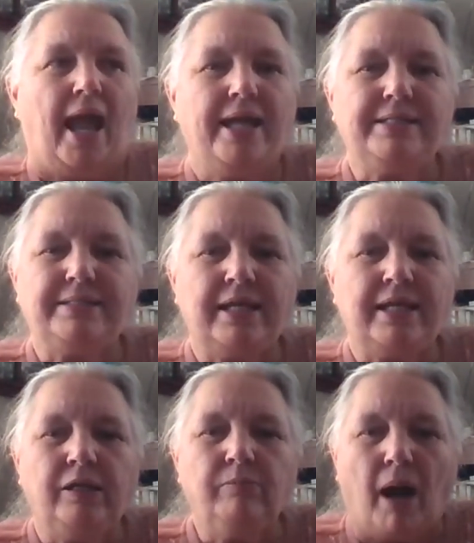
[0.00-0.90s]

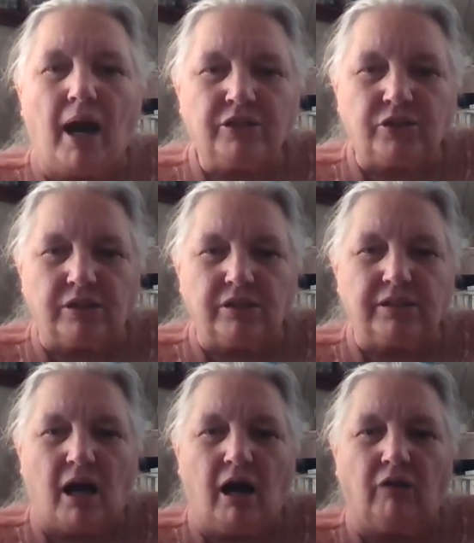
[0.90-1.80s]
18
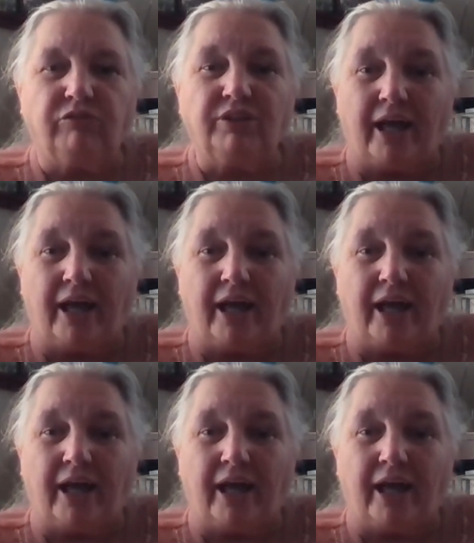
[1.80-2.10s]
boxes of